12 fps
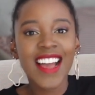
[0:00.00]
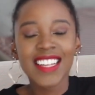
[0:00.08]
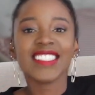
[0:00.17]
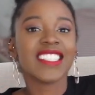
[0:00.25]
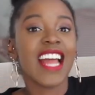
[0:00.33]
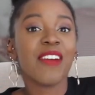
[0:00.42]

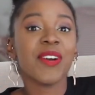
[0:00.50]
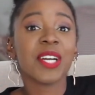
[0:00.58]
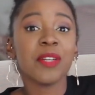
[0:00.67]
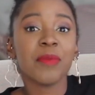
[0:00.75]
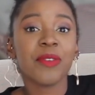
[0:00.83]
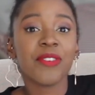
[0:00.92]
Today we're
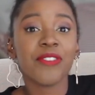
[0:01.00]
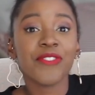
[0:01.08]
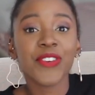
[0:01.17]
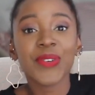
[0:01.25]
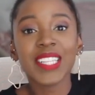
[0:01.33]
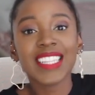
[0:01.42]
going to be
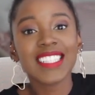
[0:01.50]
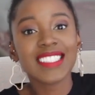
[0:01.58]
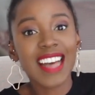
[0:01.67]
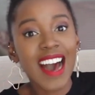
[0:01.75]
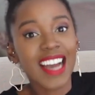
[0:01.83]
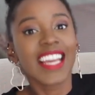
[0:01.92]
reviewing the
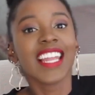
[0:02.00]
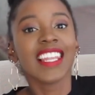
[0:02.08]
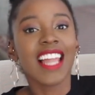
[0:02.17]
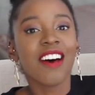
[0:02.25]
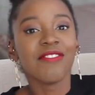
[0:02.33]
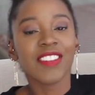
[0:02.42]
Dark and
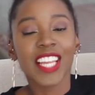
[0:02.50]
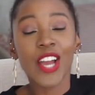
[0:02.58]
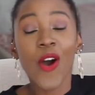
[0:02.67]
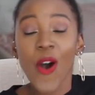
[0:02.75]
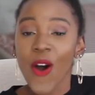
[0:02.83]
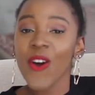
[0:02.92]

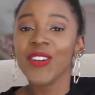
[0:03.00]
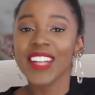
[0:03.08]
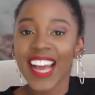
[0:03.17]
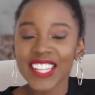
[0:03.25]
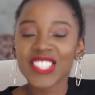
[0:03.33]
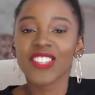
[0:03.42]
Lovely
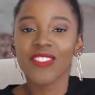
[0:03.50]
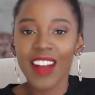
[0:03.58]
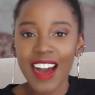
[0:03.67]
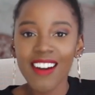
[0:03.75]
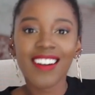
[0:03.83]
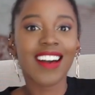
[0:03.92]

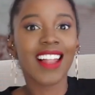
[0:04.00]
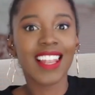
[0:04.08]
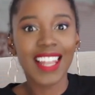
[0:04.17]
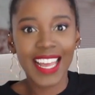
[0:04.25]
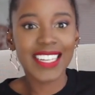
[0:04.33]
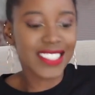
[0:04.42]
Au-Naturale
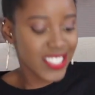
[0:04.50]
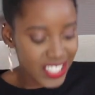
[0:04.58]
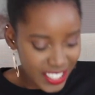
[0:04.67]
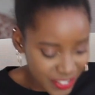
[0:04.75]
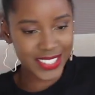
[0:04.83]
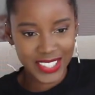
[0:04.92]

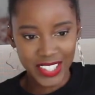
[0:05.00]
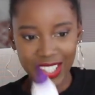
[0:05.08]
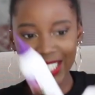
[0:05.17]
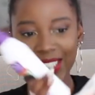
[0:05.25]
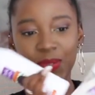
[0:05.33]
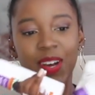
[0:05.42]
collection. So
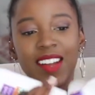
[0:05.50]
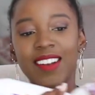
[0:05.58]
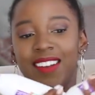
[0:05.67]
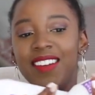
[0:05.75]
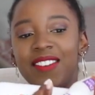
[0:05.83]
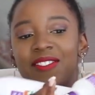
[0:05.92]
this
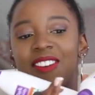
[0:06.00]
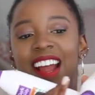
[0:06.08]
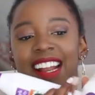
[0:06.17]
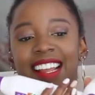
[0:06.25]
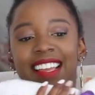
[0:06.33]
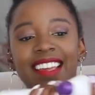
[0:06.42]
one
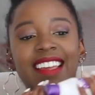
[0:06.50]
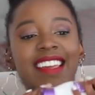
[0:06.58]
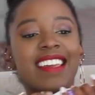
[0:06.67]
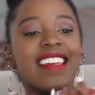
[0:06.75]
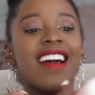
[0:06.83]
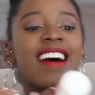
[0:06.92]
right here.